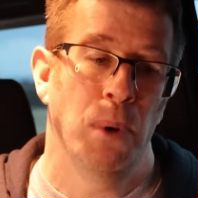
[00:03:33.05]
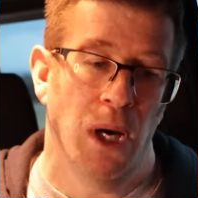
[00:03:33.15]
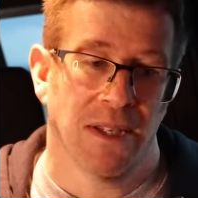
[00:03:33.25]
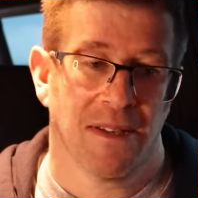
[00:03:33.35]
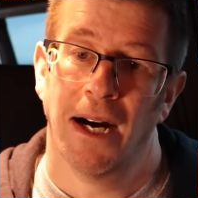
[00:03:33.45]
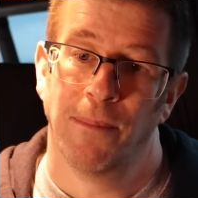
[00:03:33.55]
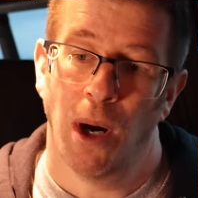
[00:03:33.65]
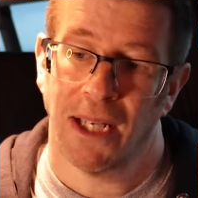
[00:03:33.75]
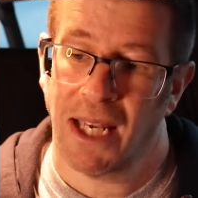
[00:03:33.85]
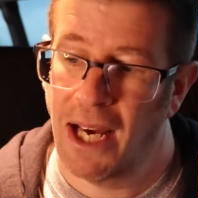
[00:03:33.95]
But
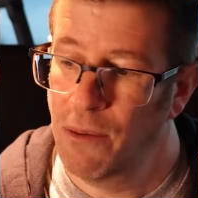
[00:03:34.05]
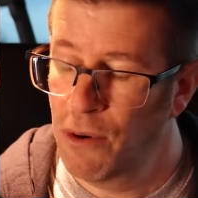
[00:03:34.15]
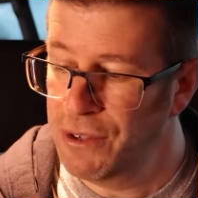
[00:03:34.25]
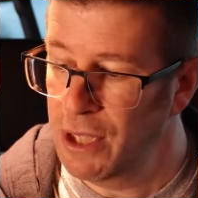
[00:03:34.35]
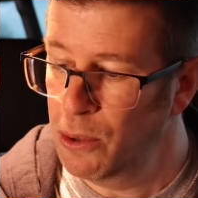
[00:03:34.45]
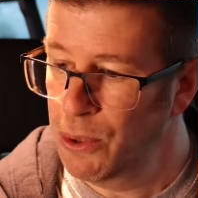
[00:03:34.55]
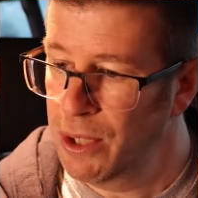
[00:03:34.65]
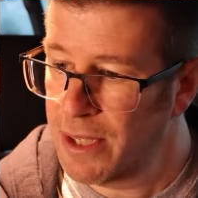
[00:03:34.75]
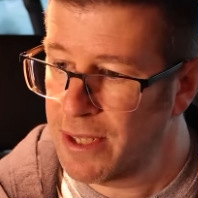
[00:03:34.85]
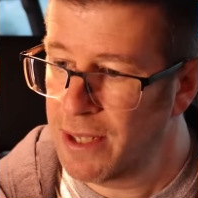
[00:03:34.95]
I can reveal
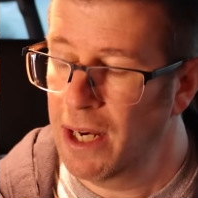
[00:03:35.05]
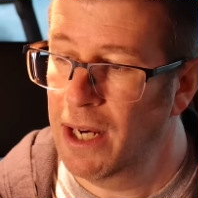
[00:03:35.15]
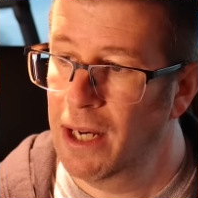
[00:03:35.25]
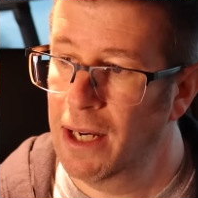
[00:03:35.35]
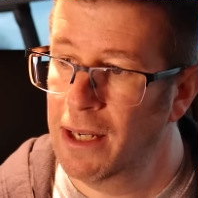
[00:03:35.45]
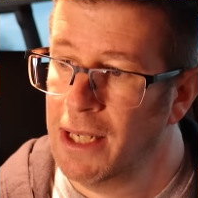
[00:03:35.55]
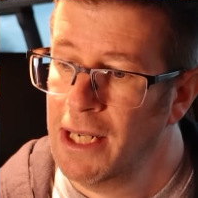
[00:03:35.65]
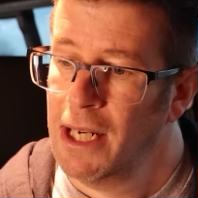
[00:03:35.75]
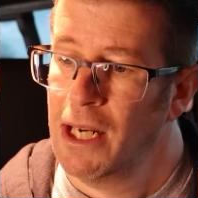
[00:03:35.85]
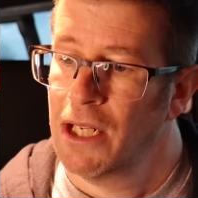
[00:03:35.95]
that
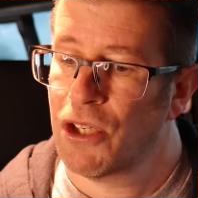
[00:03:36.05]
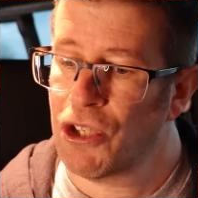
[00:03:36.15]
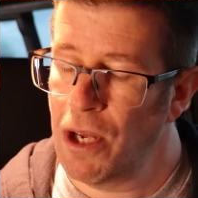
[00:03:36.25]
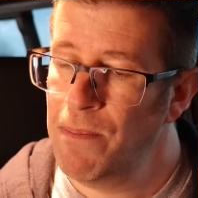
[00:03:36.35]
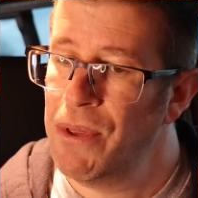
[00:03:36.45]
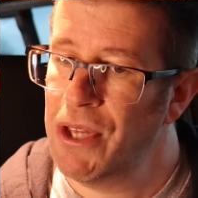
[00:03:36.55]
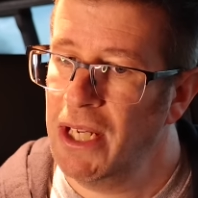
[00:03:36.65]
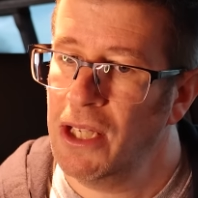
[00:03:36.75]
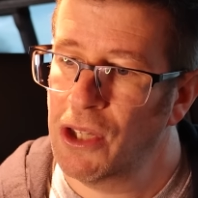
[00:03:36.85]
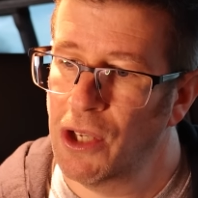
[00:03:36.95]

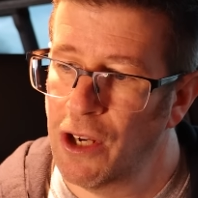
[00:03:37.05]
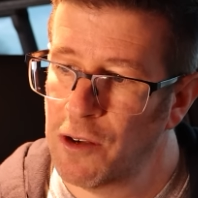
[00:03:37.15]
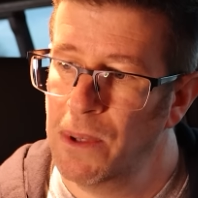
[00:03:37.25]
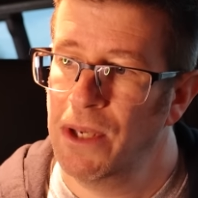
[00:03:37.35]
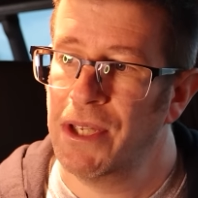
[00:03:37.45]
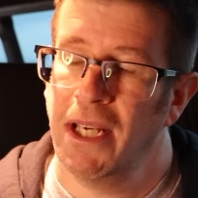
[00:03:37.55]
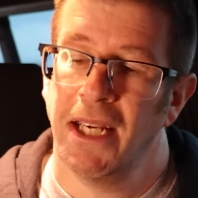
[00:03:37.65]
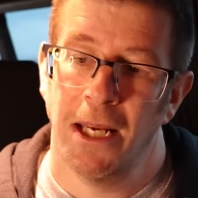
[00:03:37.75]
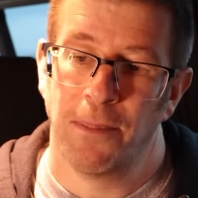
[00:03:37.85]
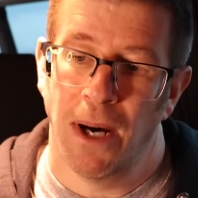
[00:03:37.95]
something that I've been
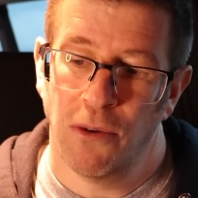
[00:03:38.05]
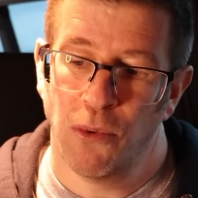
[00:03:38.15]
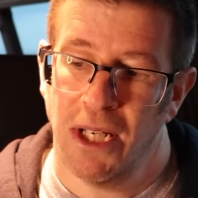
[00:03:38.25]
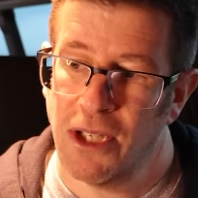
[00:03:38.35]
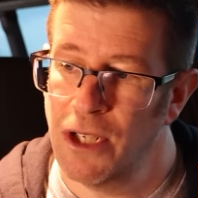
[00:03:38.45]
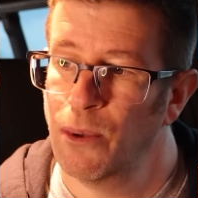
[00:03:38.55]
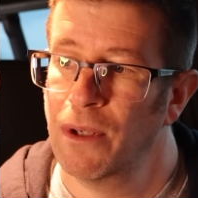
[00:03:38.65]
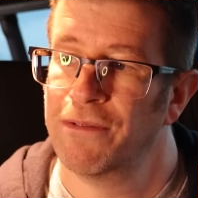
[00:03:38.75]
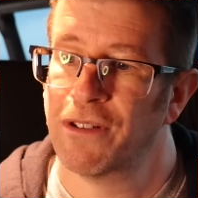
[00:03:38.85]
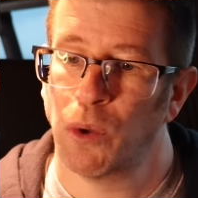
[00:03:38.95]
thinking about
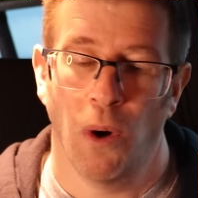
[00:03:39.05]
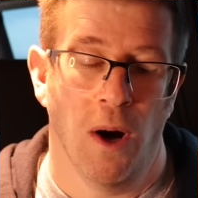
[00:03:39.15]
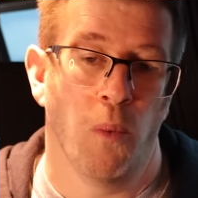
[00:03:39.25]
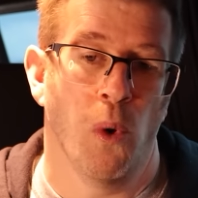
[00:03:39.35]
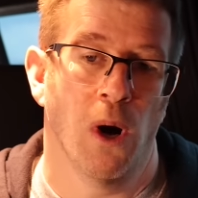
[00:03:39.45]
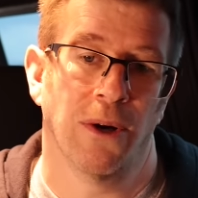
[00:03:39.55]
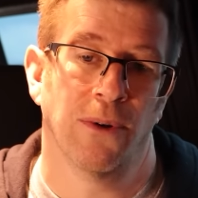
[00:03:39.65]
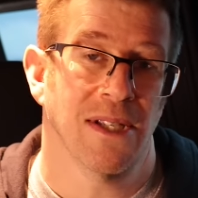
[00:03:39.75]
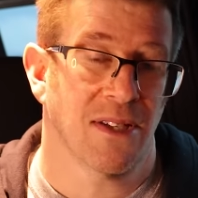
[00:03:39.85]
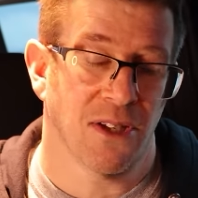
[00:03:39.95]
redoing for quite a
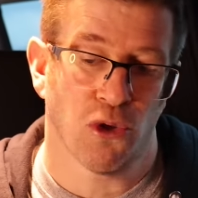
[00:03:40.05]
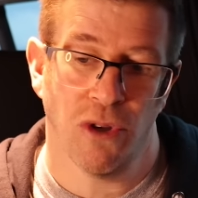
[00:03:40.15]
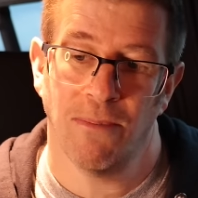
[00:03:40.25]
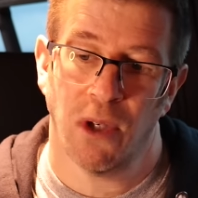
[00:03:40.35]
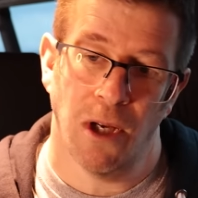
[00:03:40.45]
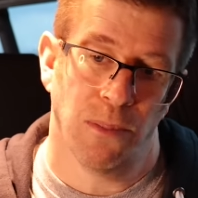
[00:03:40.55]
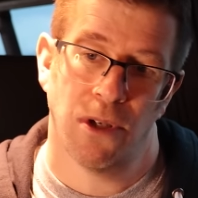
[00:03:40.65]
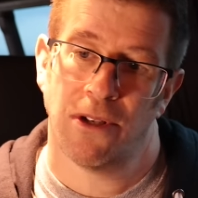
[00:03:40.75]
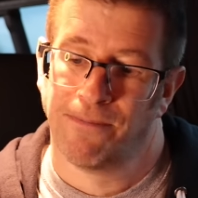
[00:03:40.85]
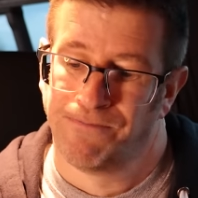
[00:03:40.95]
while is the dream
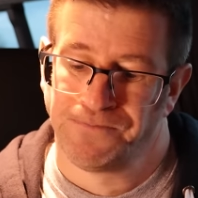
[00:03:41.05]
cupboard.